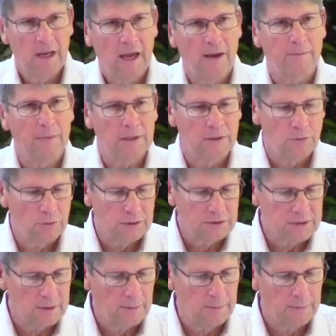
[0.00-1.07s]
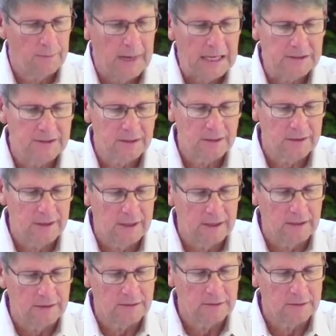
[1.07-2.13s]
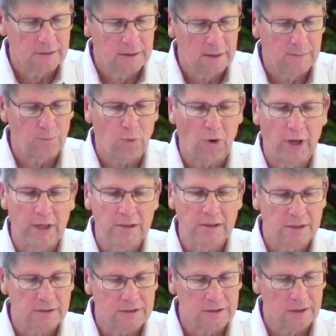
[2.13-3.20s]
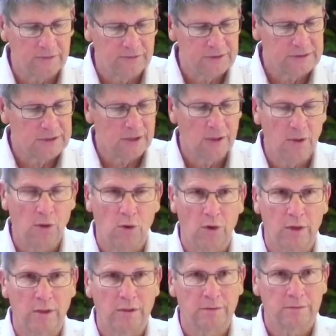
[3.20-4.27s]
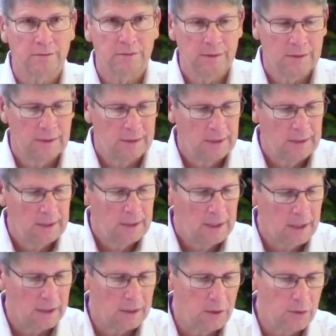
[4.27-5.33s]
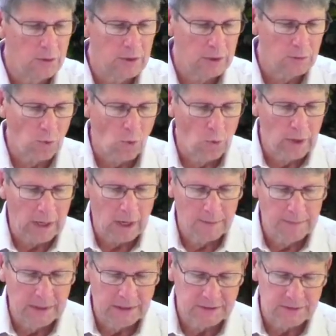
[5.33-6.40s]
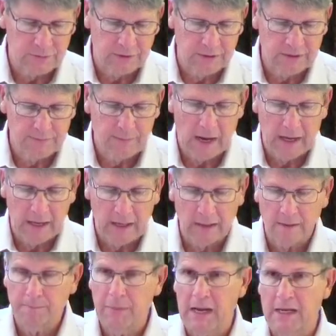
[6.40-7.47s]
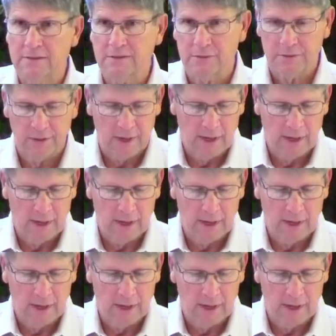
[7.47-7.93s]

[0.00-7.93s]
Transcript: have been doing some amazing things in praise and service to the Lord, including growing our ministries by adding Pastor